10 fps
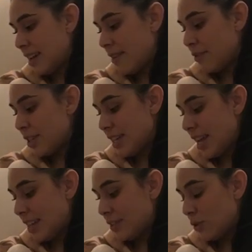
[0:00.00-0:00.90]
every
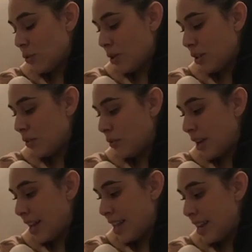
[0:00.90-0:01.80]
day is so much
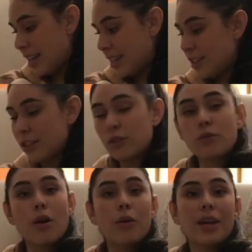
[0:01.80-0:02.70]
fun, and he's
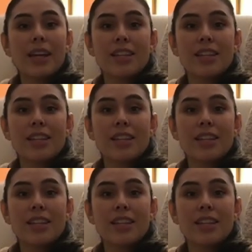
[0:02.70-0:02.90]
growing.